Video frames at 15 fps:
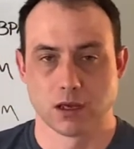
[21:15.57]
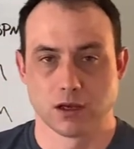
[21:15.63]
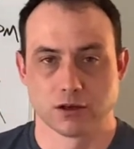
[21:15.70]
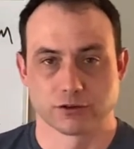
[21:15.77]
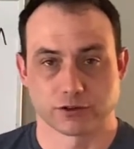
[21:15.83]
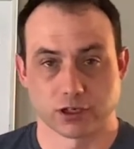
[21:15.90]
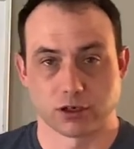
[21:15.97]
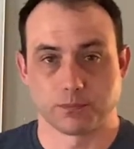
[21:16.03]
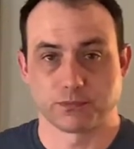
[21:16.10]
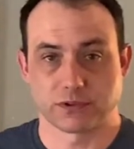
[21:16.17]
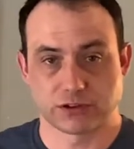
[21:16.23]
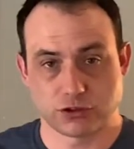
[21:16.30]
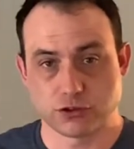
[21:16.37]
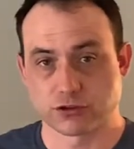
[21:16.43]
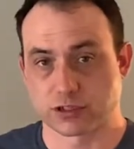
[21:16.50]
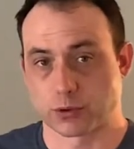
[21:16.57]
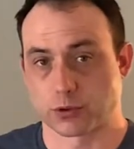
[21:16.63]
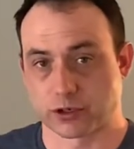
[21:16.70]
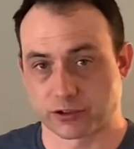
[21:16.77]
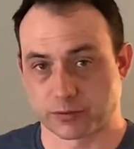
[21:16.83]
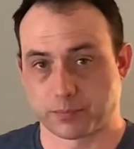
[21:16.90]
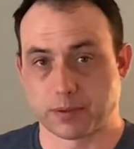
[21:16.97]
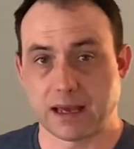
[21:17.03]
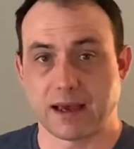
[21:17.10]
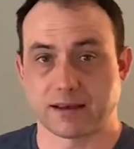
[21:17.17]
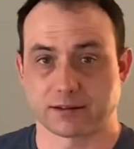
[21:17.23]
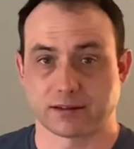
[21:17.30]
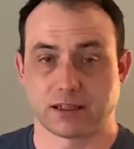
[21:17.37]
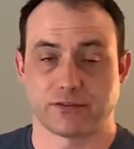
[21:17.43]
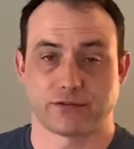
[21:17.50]
So this usually works
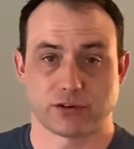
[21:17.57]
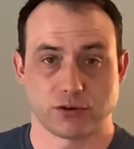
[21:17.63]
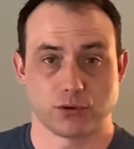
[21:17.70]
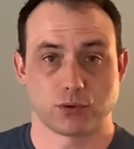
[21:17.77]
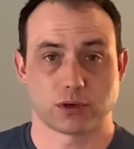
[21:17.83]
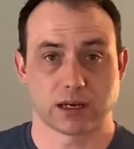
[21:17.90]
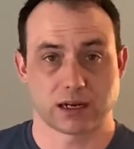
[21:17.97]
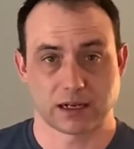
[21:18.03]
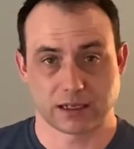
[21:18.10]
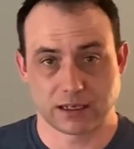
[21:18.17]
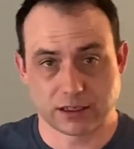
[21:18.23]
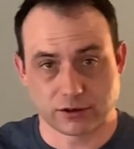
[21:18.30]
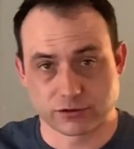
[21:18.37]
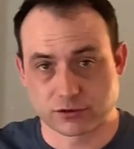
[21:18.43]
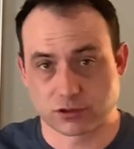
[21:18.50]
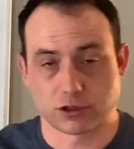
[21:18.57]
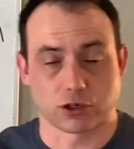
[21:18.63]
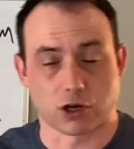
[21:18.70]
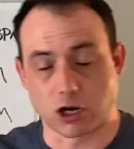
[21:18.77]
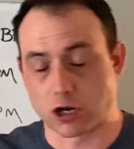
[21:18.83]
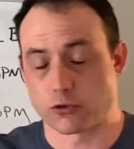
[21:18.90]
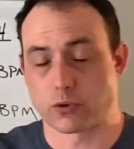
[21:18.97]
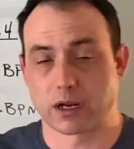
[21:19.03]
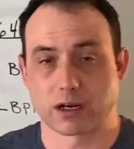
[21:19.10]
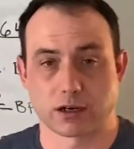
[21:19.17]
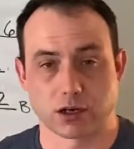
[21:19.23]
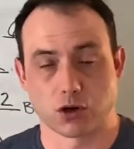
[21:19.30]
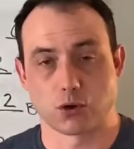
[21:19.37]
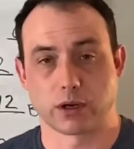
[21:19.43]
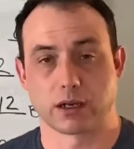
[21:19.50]
best if you kind of get your heart rate
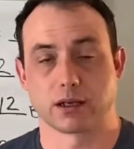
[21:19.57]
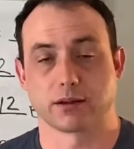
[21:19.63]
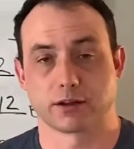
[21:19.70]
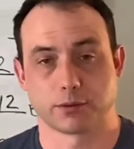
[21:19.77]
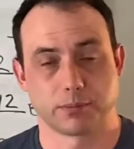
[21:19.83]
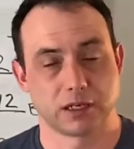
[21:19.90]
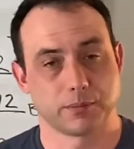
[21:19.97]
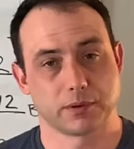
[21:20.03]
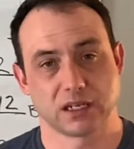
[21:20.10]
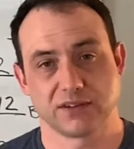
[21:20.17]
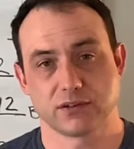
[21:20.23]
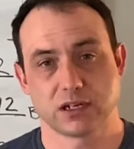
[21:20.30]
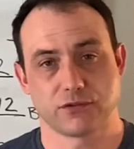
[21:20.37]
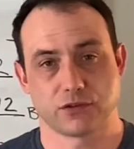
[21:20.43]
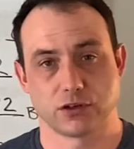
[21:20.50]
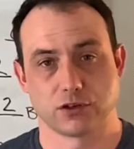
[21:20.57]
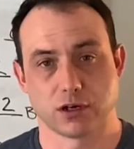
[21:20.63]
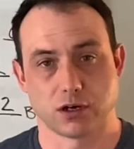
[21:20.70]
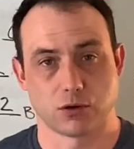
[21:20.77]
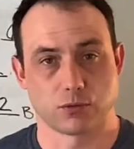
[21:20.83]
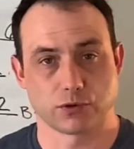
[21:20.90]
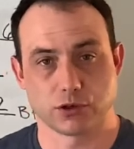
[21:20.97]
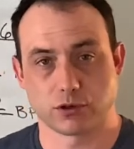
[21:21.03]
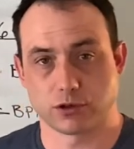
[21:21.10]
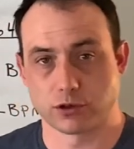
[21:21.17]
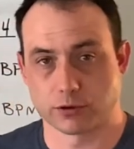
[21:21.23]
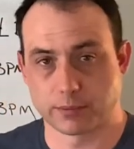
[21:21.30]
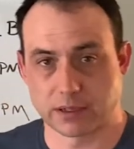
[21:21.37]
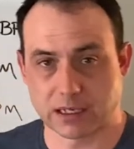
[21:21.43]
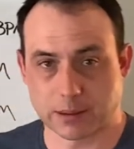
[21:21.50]
going a little bit, but even if you don't, you'll
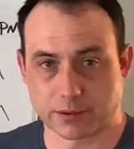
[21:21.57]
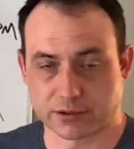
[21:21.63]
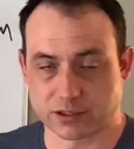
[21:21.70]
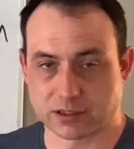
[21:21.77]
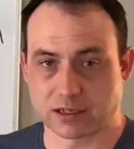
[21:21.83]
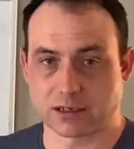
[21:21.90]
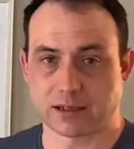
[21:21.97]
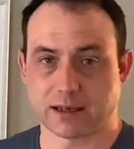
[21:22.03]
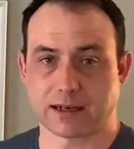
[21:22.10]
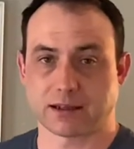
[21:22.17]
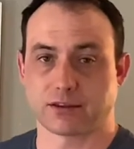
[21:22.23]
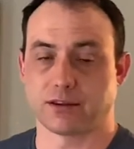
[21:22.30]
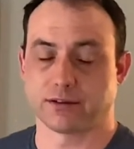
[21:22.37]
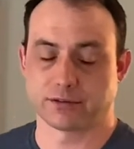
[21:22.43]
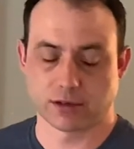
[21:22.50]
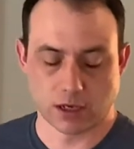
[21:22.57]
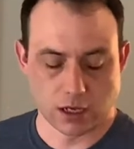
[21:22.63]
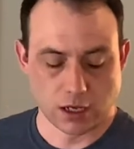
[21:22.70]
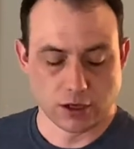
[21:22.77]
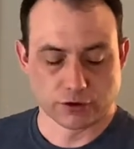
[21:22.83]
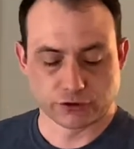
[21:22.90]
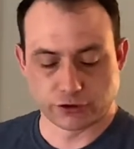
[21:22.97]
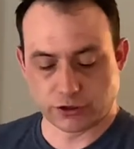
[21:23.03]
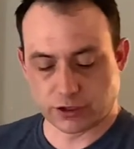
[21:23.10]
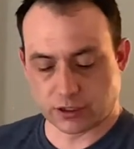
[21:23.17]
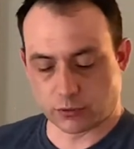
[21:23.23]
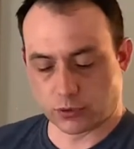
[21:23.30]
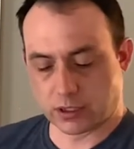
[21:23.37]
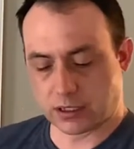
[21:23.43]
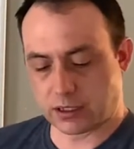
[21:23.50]
be able to detect this. So you're gonna
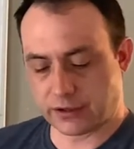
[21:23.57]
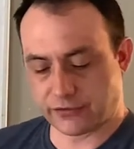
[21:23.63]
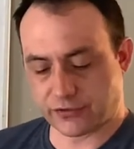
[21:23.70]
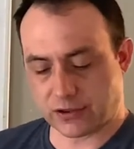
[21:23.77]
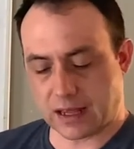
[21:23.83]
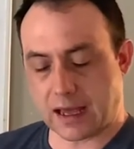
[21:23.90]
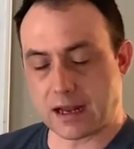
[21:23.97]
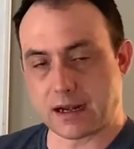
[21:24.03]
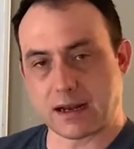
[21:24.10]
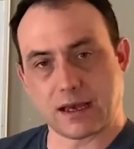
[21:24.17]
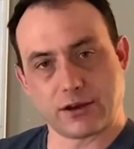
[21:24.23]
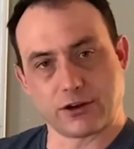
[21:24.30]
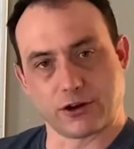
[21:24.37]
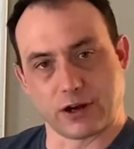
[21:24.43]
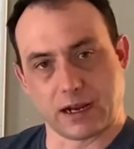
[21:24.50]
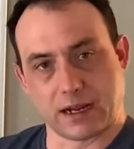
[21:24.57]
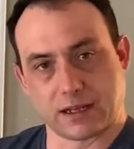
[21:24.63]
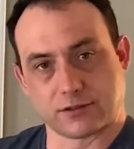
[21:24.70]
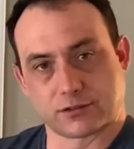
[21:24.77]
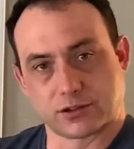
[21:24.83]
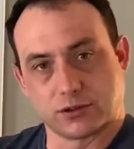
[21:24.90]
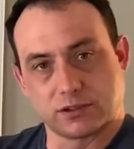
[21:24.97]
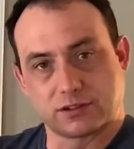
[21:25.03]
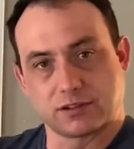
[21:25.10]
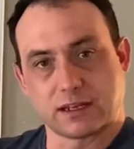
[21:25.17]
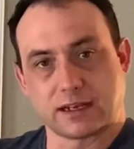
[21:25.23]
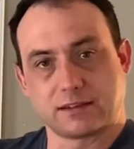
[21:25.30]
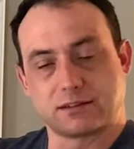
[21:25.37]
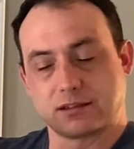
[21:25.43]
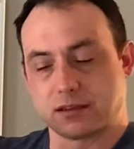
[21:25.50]
really flatten out your hand so it's
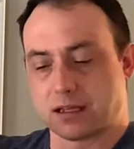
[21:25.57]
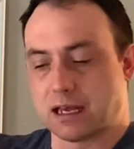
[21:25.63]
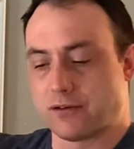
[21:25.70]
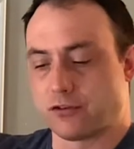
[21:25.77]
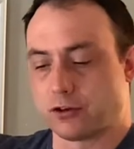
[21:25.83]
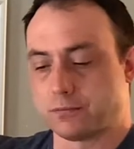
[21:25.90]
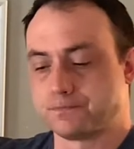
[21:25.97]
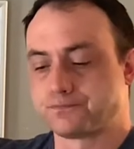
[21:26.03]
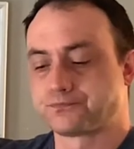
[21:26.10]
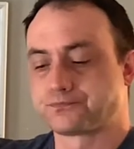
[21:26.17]
nice and level.